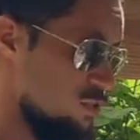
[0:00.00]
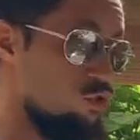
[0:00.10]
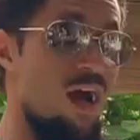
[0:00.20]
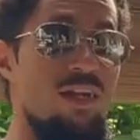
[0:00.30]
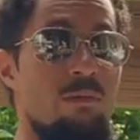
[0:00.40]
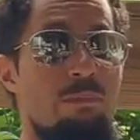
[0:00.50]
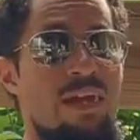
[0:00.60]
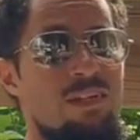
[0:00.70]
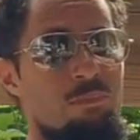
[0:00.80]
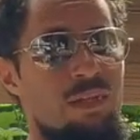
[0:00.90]
try
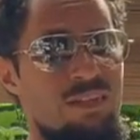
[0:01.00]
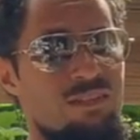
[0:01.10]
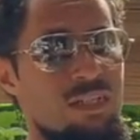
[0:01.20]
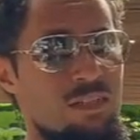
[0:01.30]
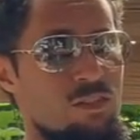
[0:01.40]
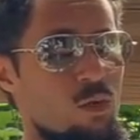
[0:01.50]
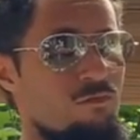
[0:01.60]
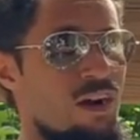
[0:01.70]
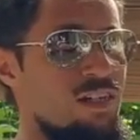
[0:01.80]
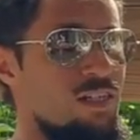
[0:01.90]
companion planting. So
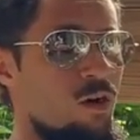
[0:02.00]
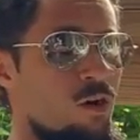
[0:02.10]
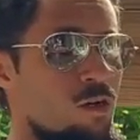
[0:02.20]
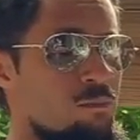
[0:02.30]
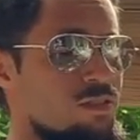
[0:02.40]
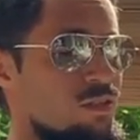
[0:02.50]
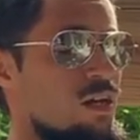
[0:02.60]
finding herbs,